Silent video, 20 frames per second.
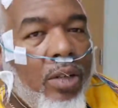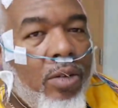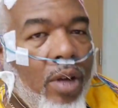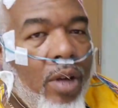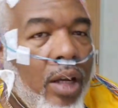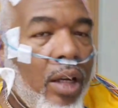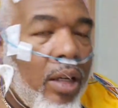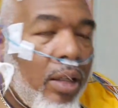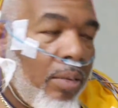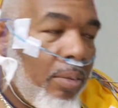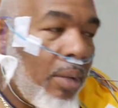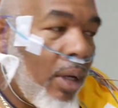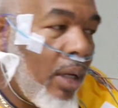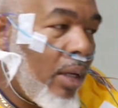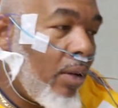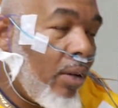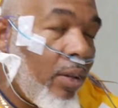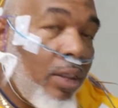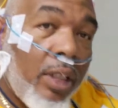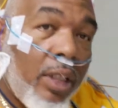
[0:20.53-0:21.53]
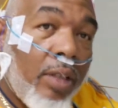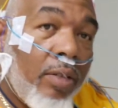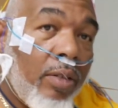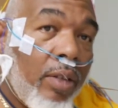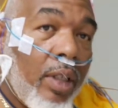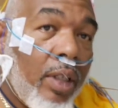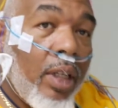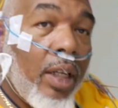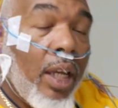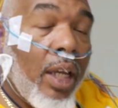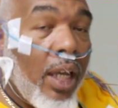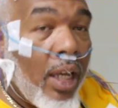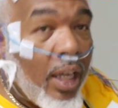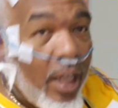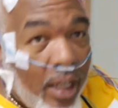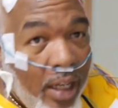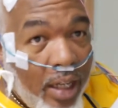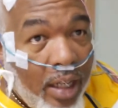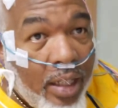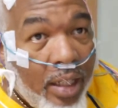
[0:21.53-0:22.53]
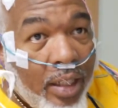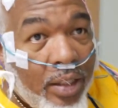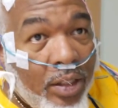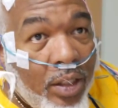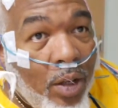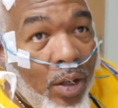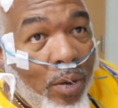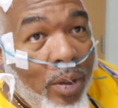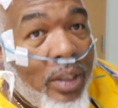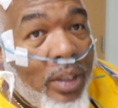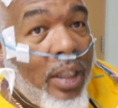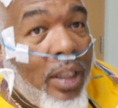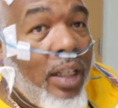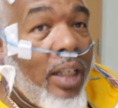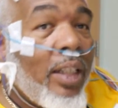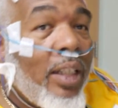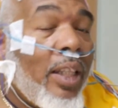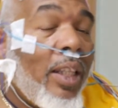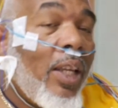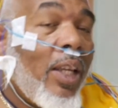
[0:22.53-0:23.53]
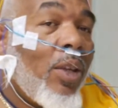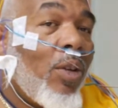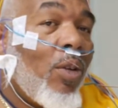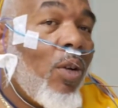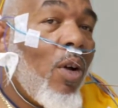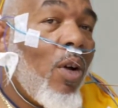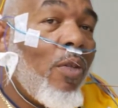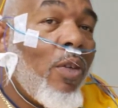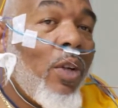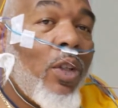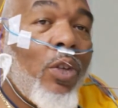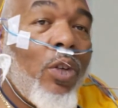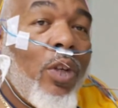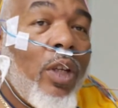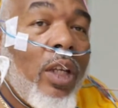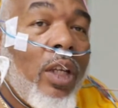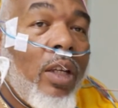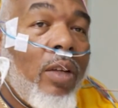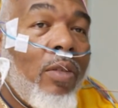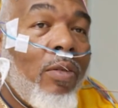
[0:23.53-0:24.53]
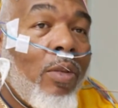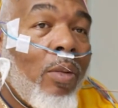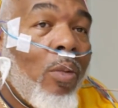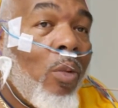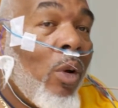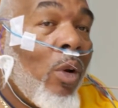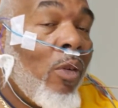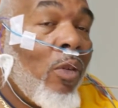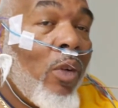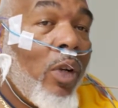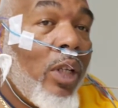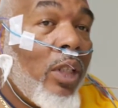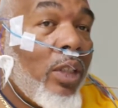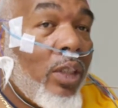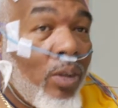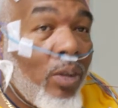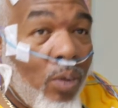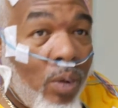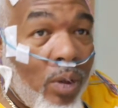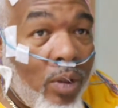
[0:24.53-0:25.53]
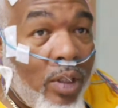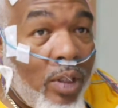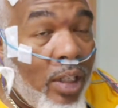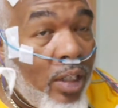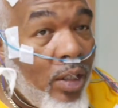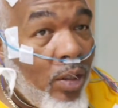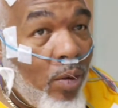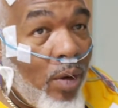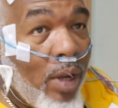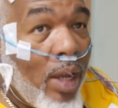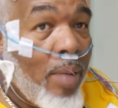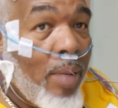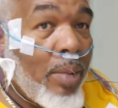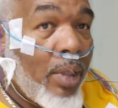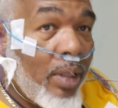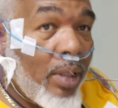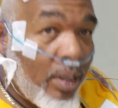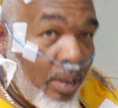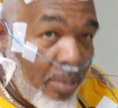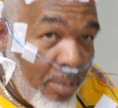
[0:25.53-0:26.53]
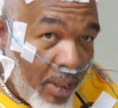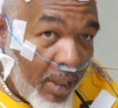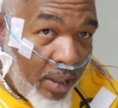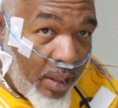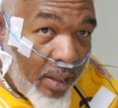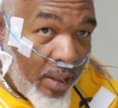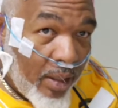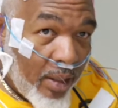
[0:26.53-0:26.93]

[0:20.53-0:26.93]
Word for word: Dragon Biker TV. And as always, I'd like to thank you all for tuning in from wherever it is in the world that you happen to be.